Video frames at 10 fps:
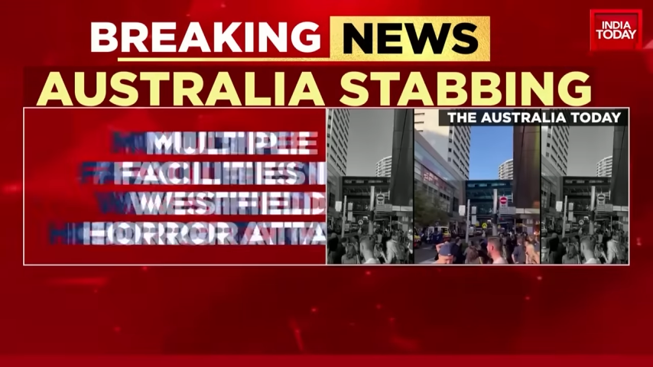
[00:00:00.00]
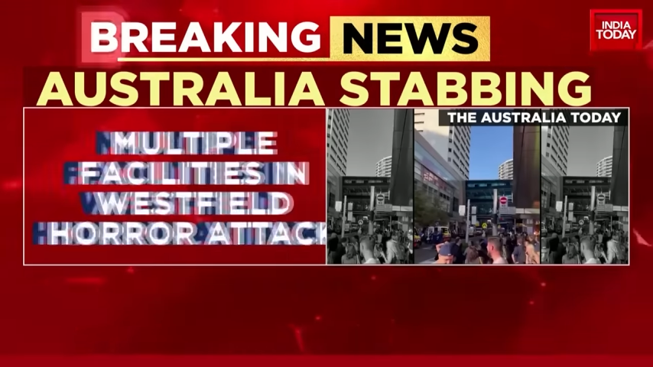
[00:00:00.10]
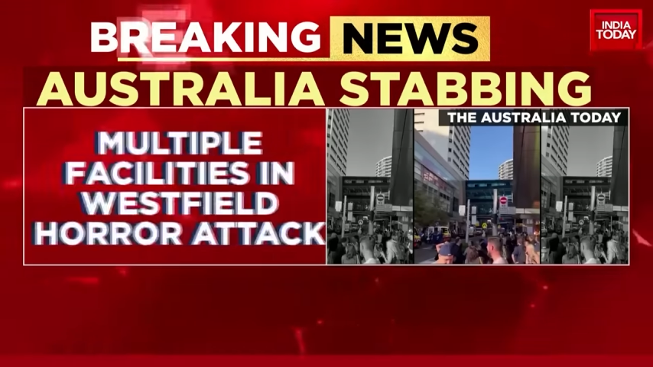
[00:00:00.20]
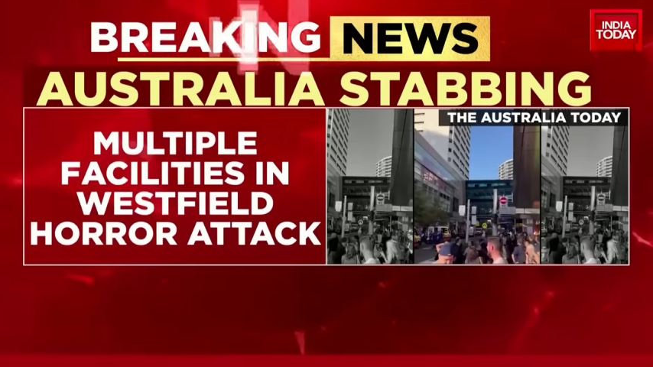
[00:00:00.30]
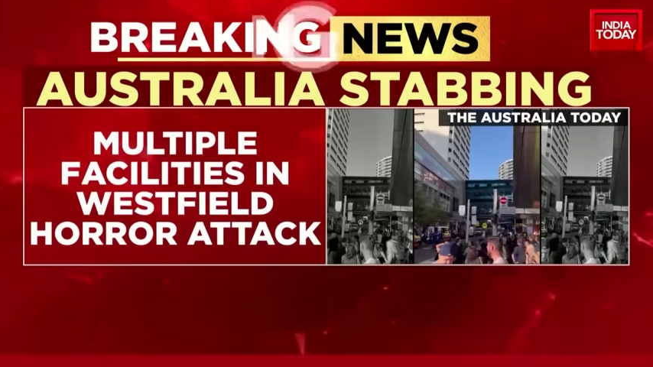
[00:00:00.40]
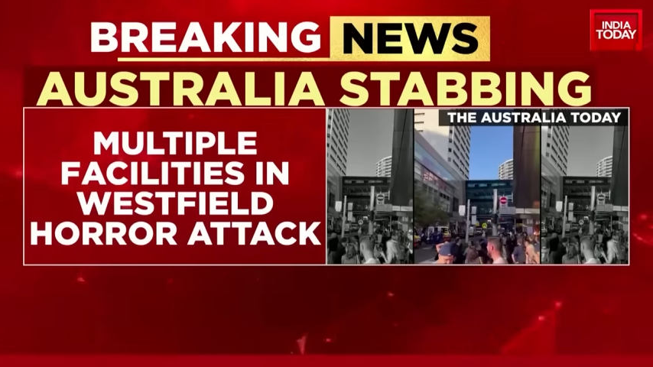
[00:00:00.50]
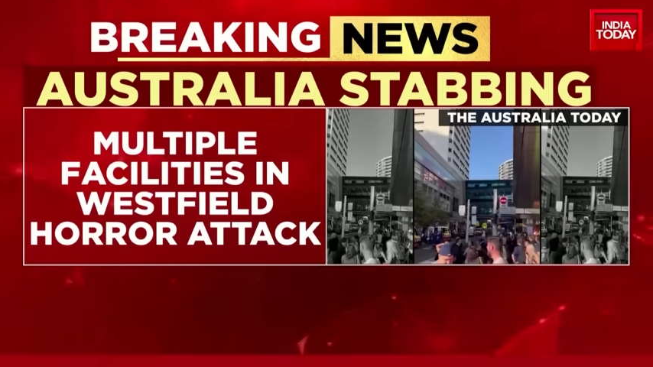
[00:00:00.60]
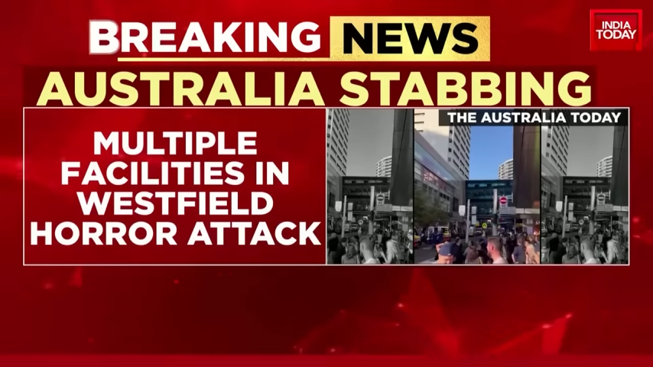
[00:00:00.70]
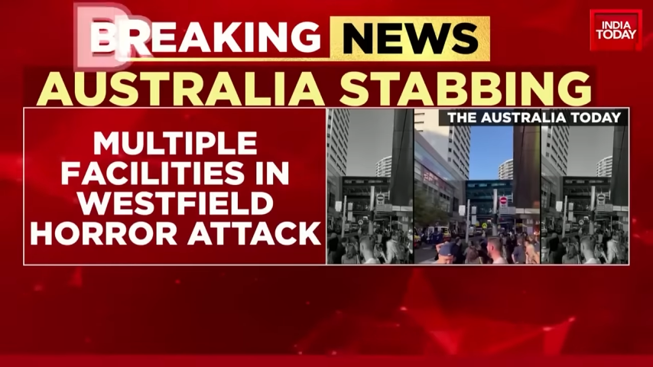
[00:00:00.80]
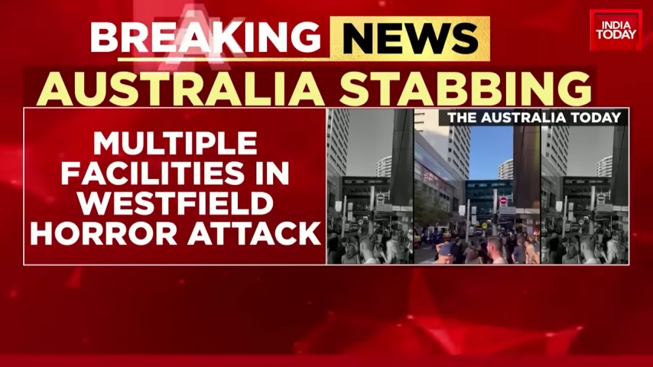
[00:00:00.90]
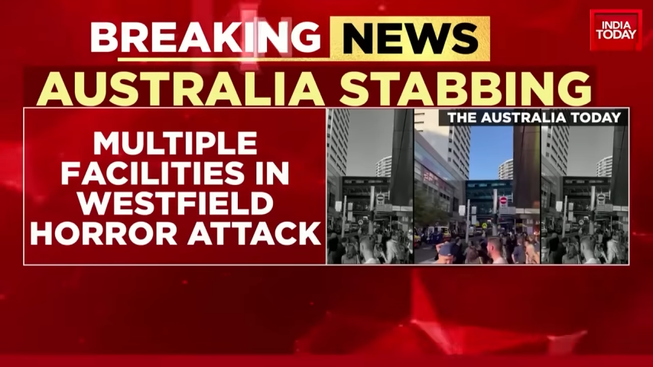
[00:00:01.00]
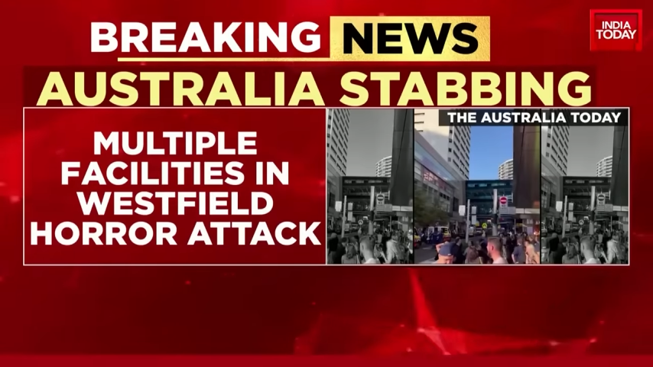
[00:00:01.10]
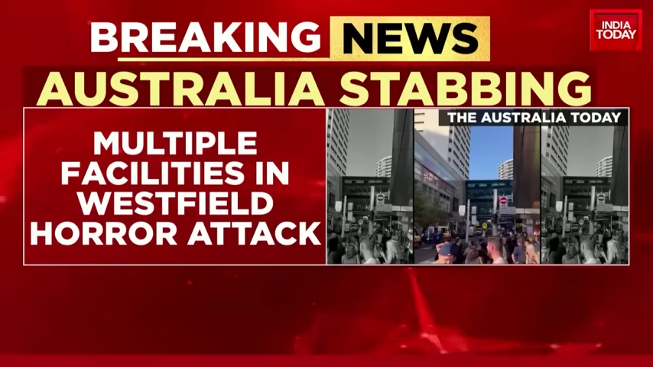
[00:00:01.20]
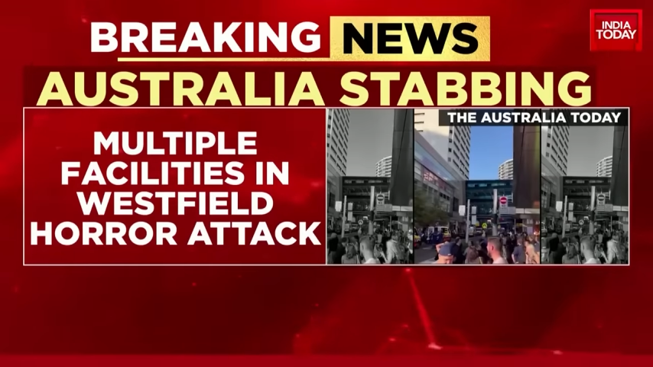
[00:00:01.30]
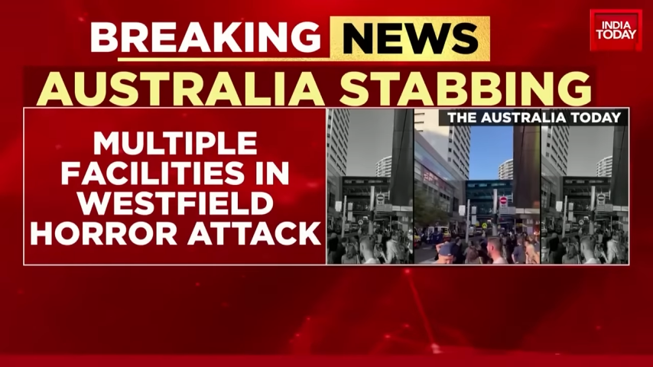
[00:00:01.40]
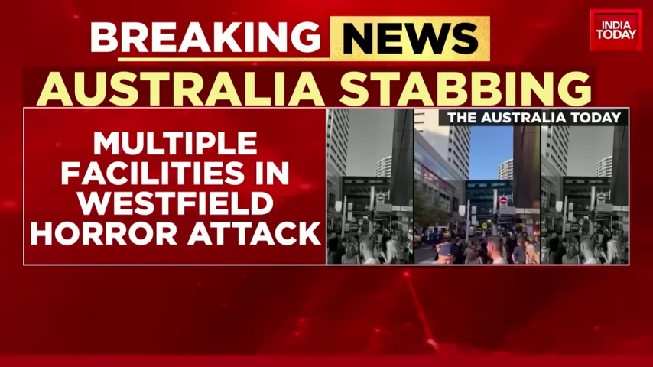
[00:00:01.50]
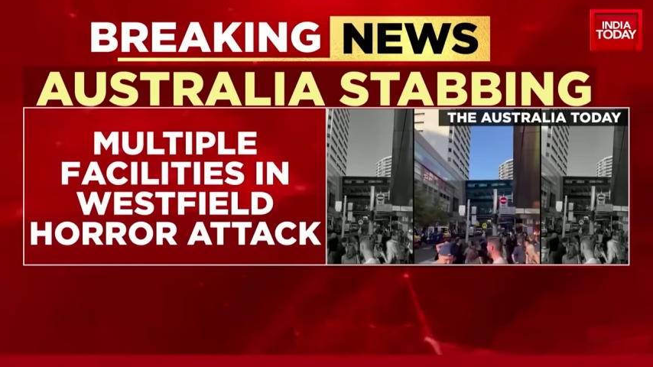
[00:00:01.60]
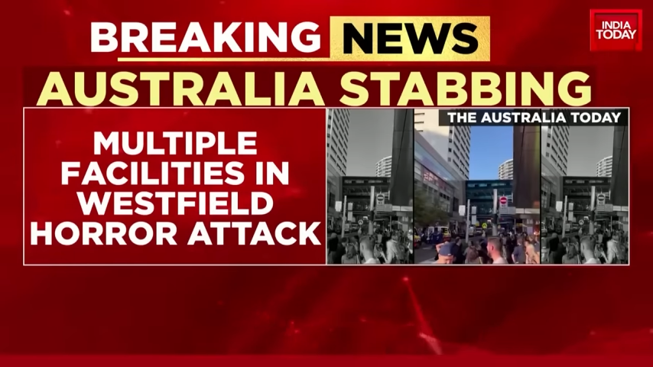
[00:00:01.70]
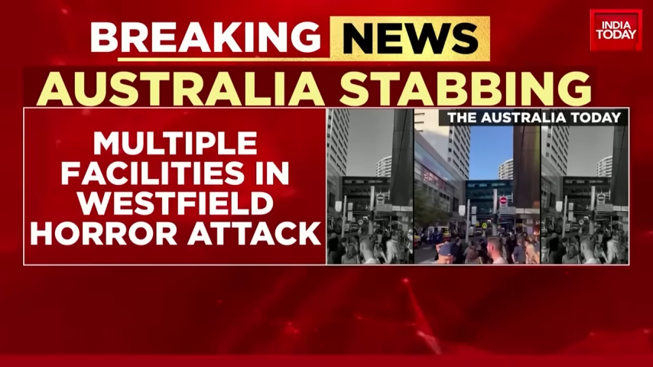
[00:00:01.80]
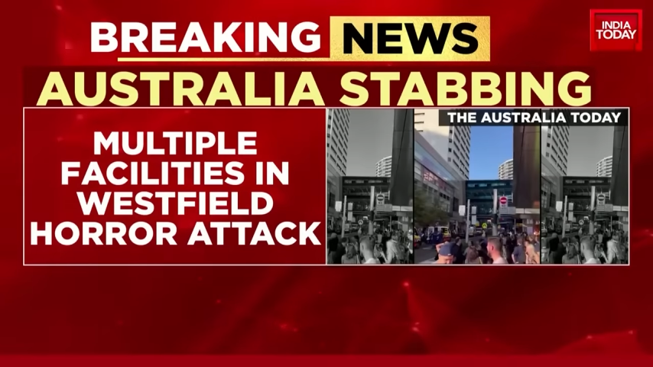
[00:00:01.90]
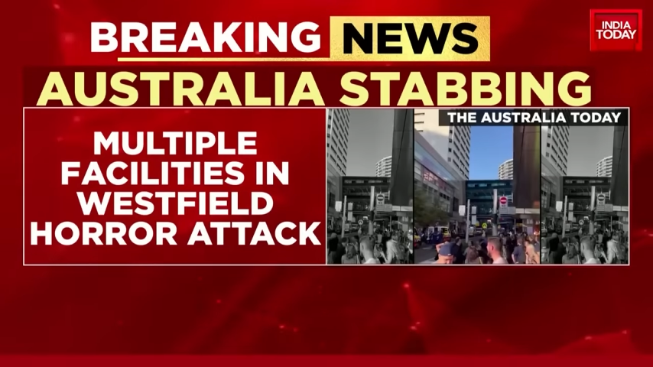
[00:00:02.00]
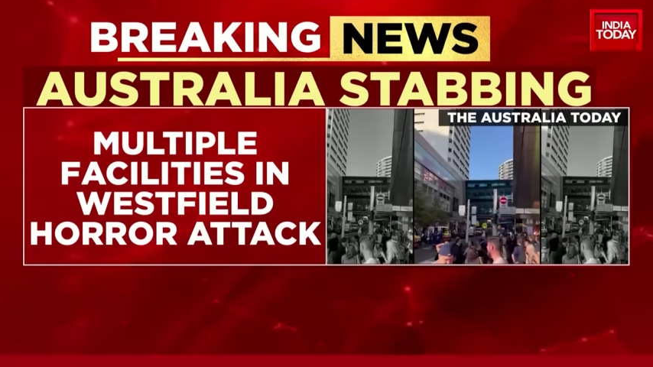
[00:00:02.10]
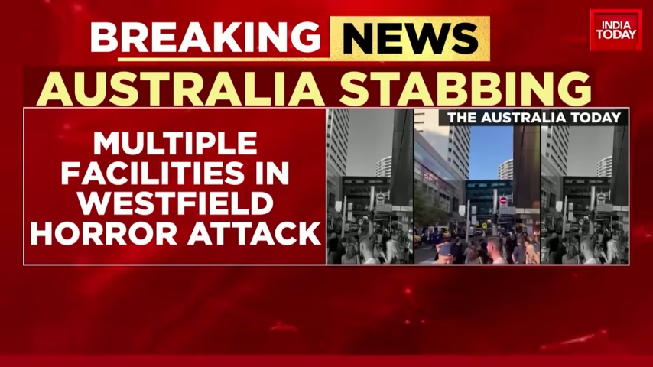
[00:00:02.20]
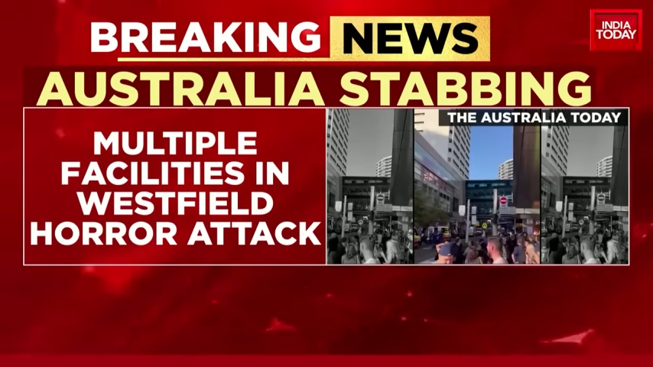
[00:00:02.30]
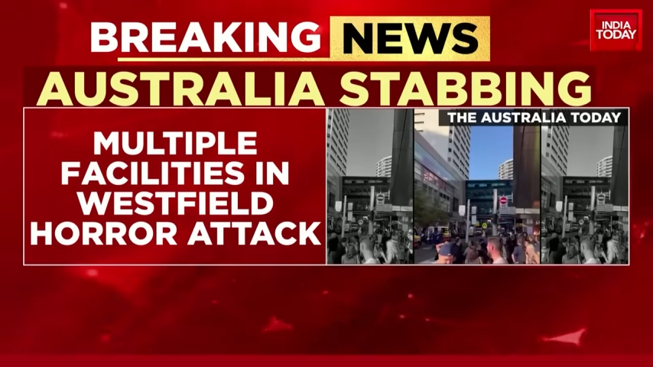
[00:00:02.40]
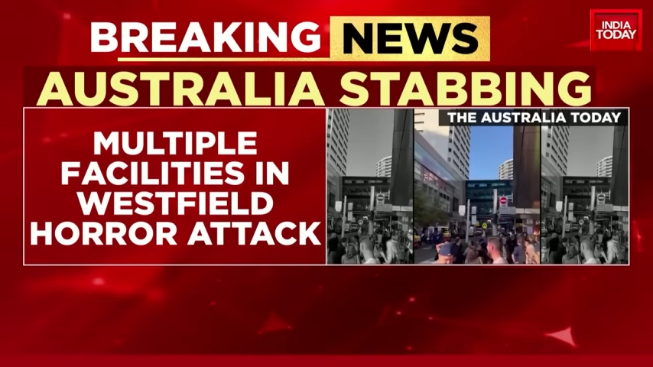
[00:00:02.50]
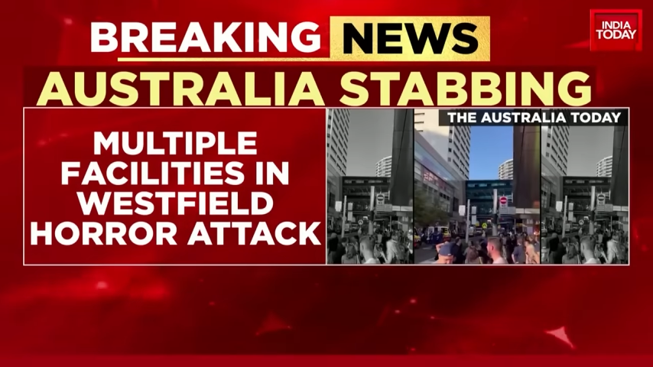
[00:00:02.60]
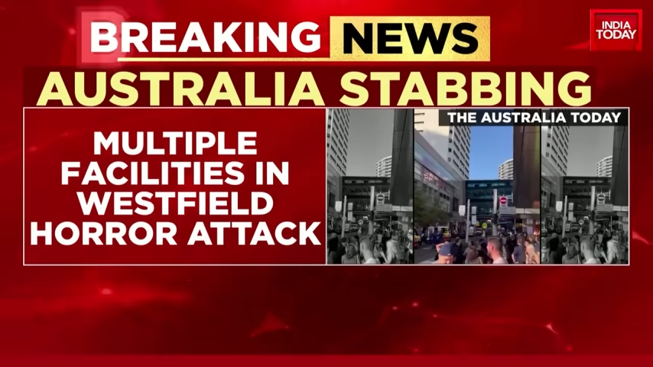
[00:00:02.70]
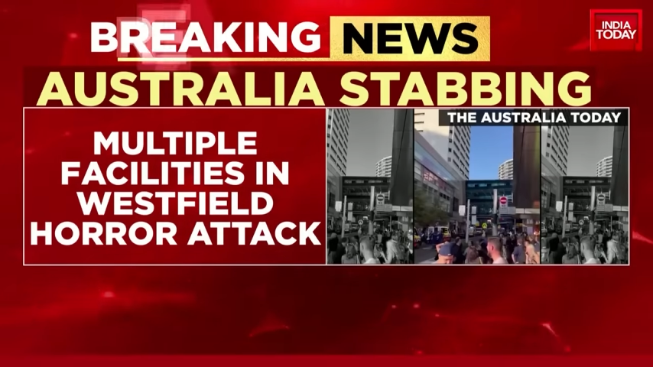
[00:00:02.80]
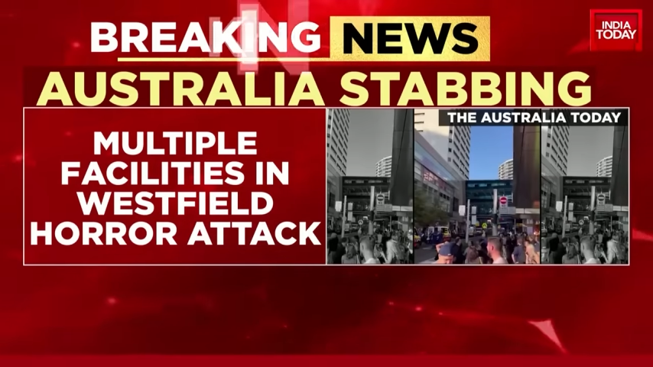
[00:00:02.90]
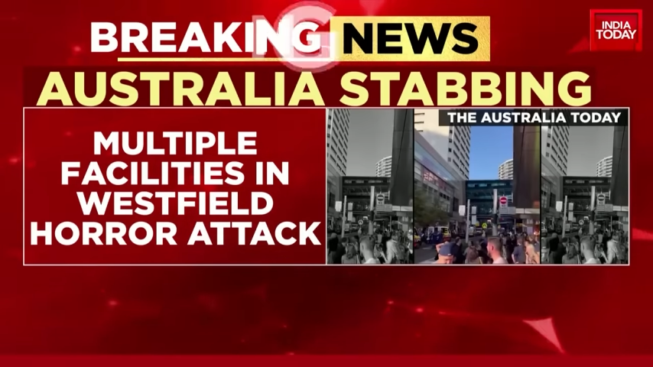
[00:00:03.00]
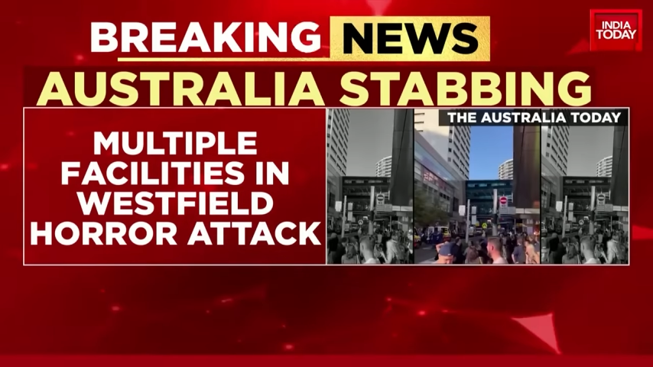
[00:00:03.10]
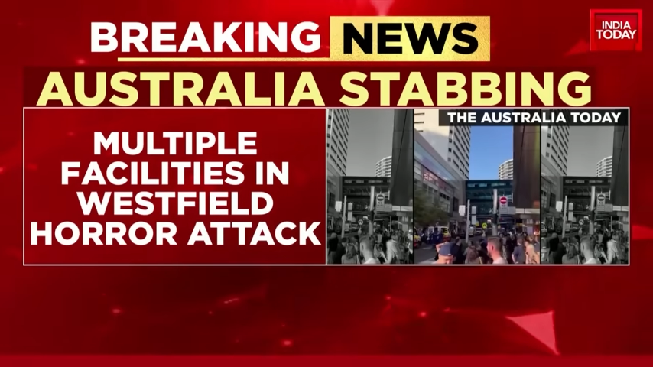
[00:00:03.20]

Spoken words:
Nobody's mouth can be seen.